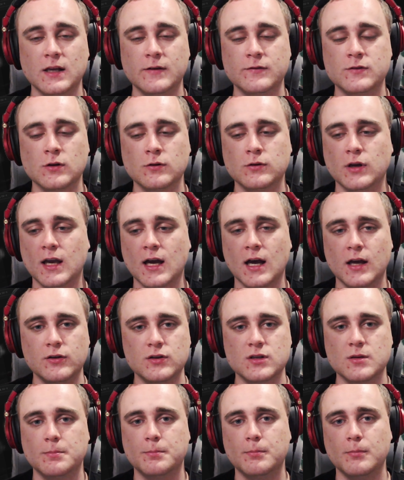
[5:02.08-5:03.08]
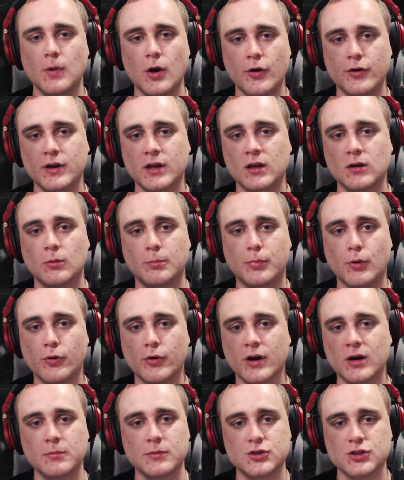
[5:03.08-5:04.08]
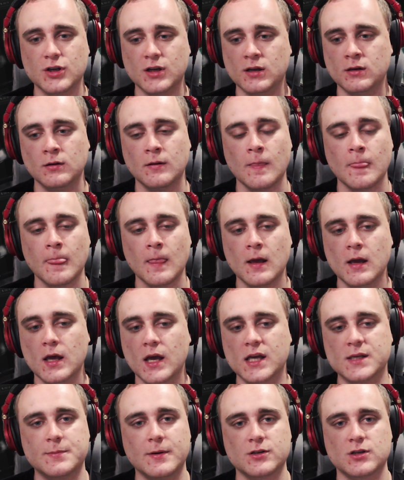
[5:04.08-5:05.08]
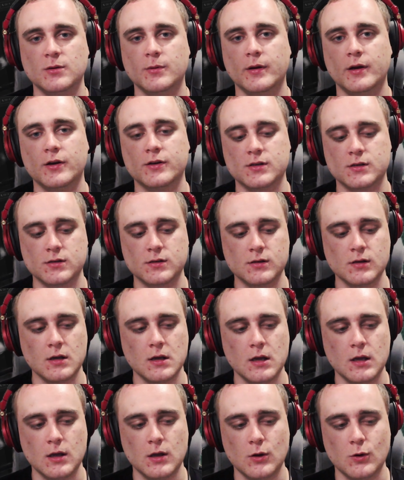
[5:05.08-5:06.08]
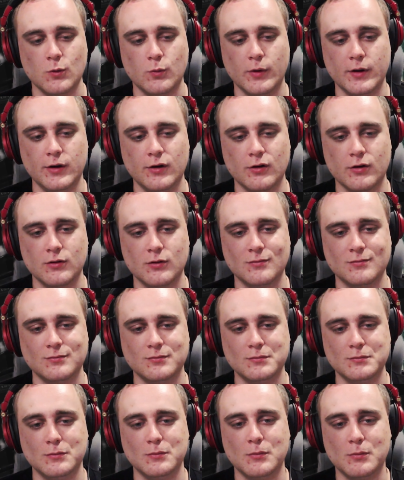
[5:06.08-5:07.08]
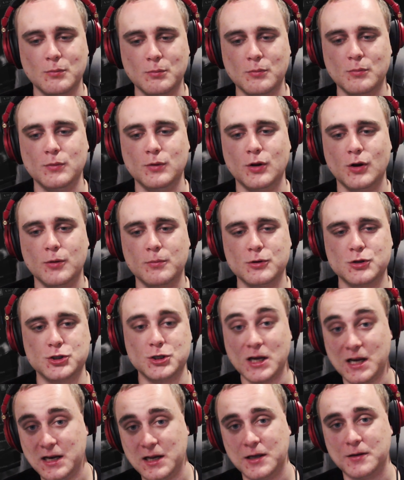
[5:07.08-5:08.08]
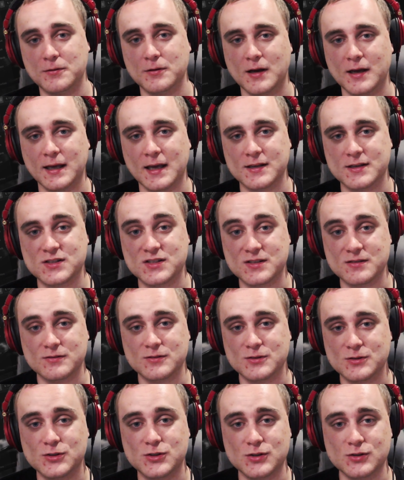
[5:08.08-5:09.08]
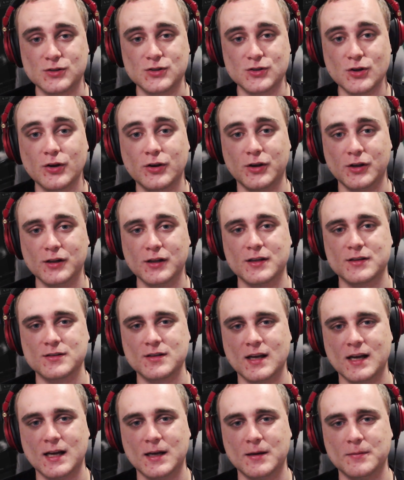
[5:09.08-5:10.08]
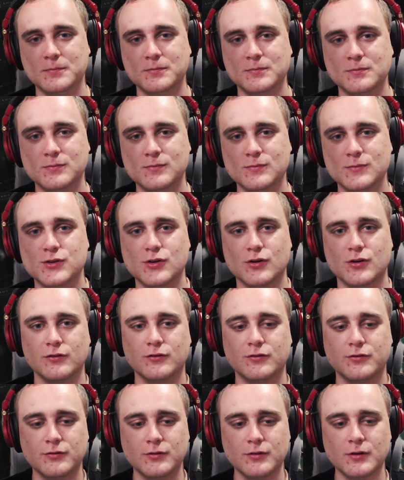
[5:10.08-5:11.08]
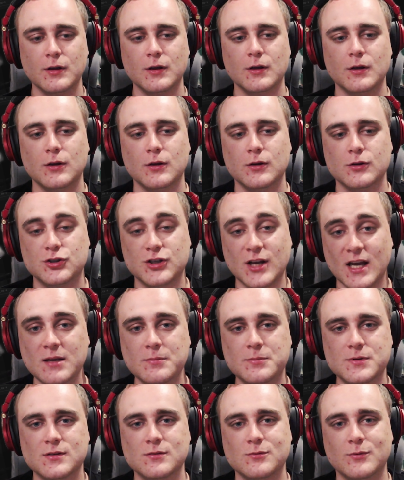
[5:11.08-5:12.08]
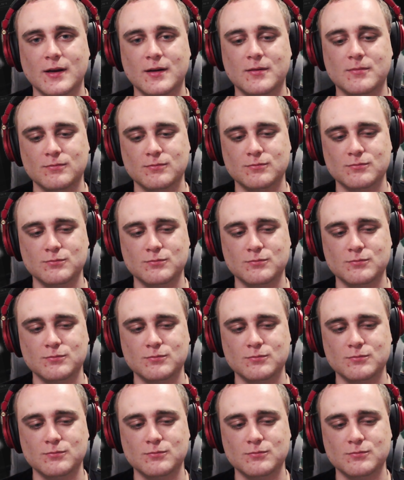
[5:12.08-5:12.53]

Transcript: sleeves on. You can't use a honing or boring machine, especially because we're not, machining, I guess, circular sort of shapes where,